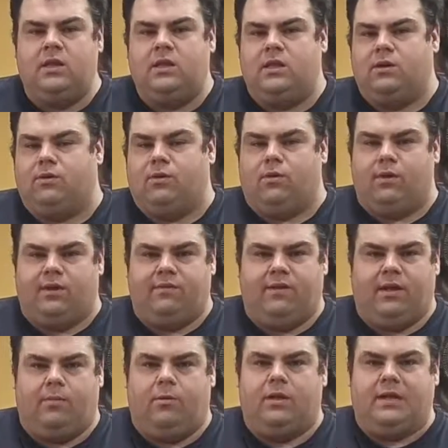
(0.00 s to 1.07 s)
They were only
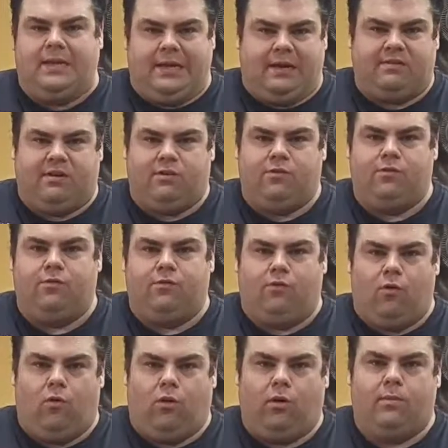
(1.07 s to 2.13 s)
available in the XR2
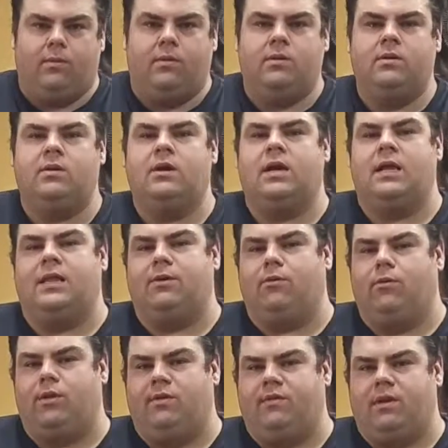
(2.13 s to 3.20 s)
form, and they were
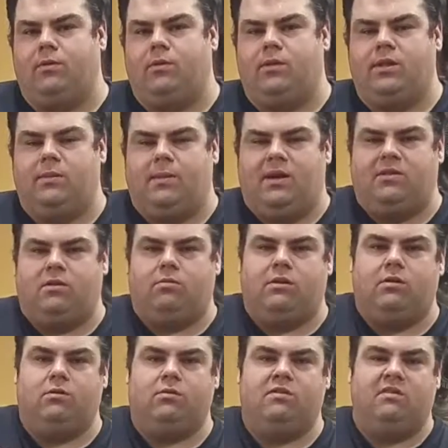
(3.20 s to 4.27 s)
only available in the Mazda
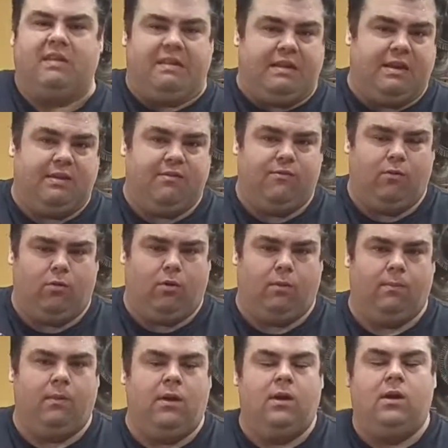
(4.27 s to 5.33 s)
323 GT form,
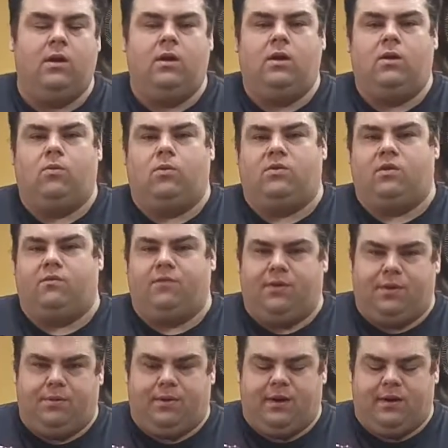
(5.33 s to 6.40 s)
which are
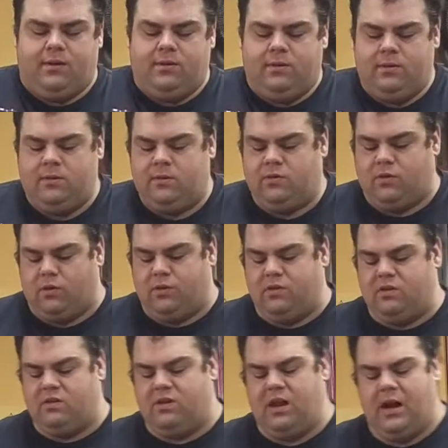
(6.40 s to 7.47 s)
very rare. So this
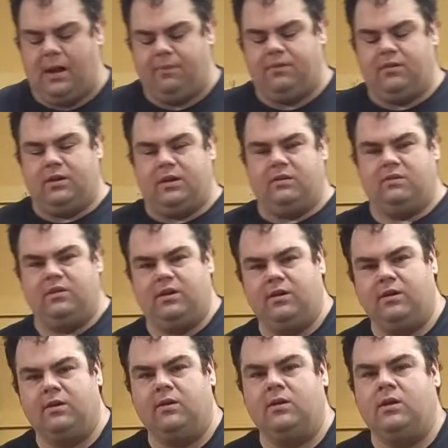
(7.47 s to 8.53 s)
is an option to consider,